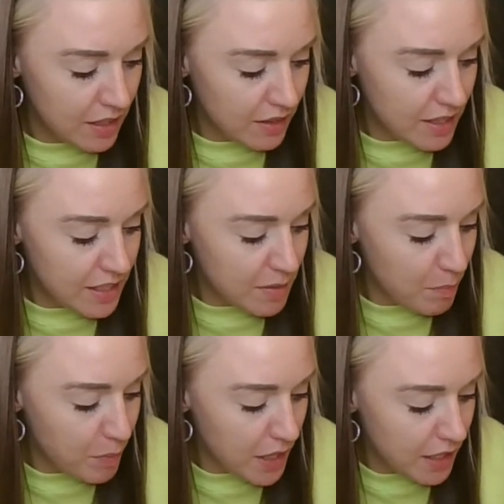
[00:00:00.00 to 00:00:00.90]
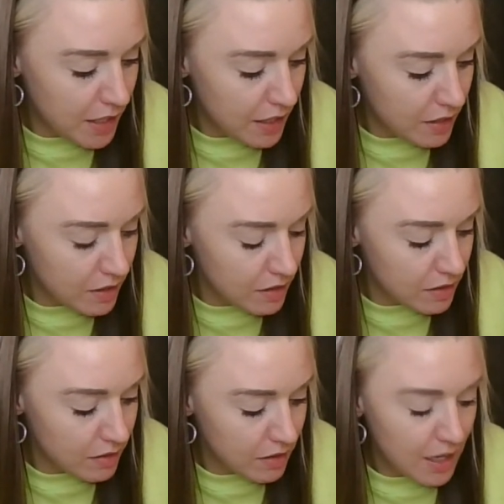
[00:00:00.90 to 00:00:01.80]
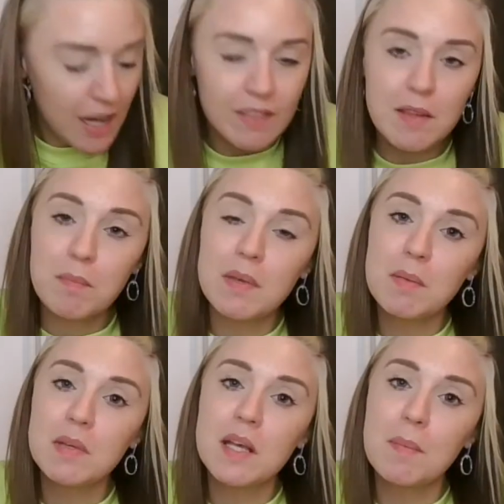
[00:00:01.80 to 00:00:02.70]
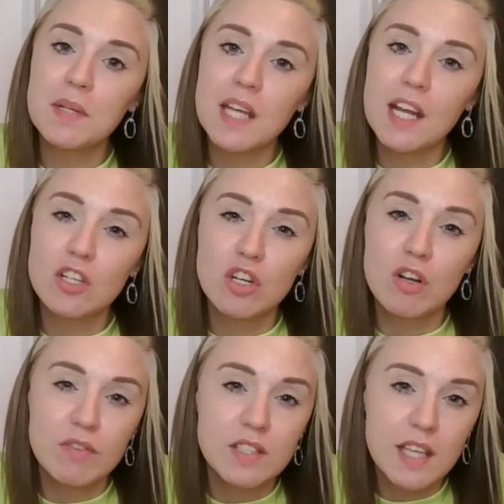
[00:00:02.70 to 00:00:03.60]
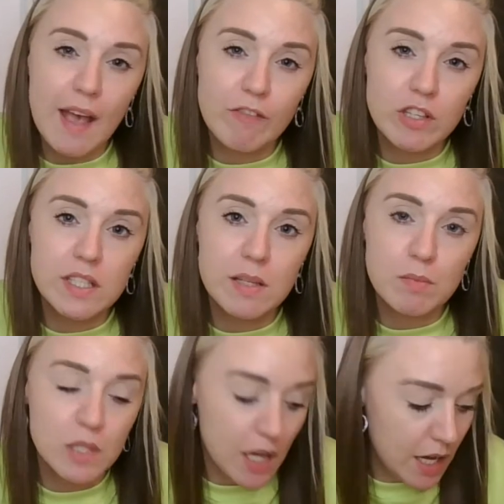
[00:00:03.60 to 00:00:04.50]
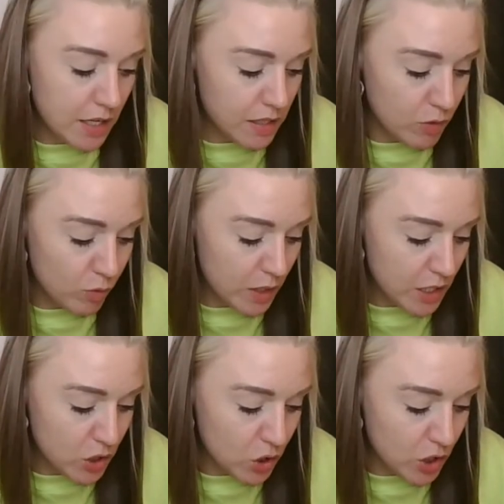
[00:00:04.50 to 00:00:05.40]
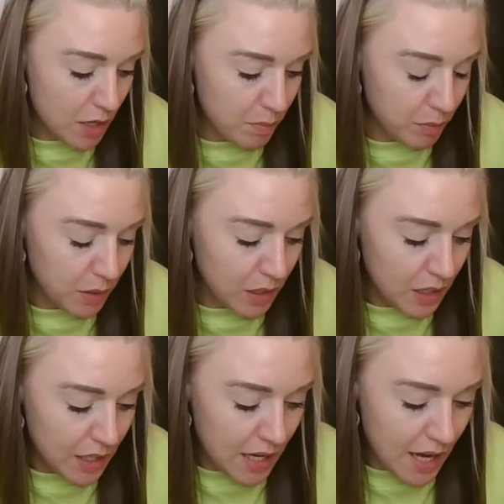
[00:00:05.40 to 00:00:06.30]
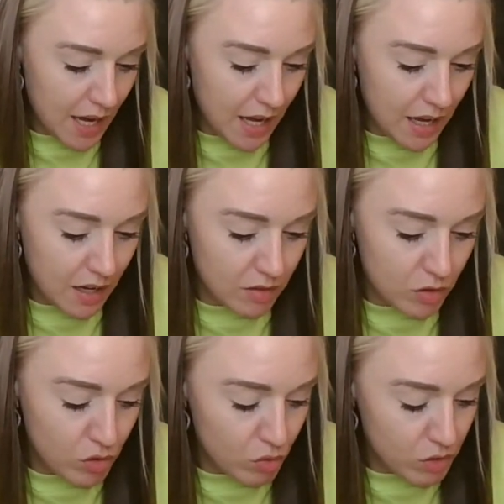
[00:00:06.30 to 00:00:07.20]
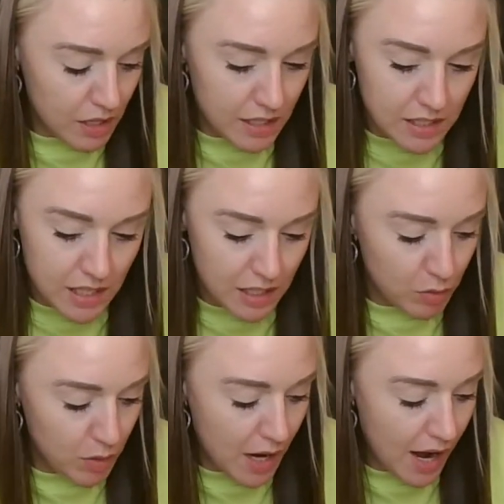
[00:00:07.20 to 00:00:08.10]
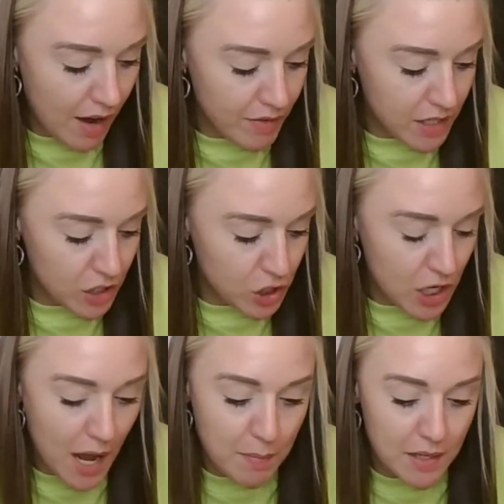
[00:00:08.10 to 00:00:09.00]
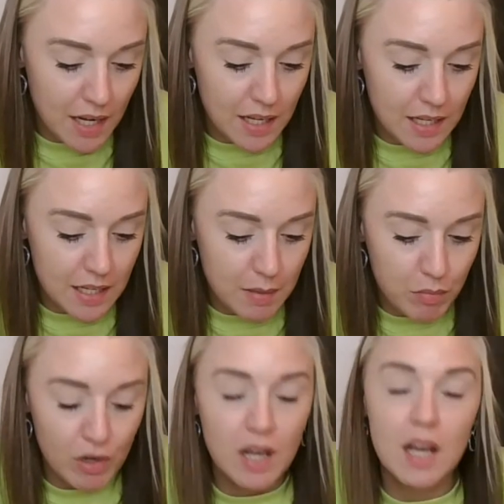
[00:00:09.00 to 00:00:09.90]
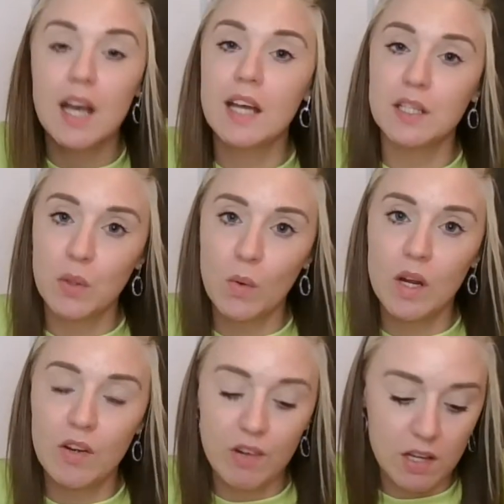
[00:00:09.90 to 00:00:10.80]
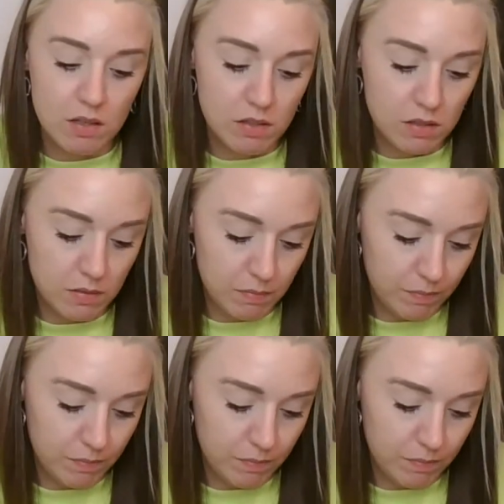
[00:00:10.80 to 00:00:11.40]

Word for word: There's some bitterness, and there may be a potential of severing some ties in a relationship. And the zodiac signs we have is Gemini, Libra, and Aquarius.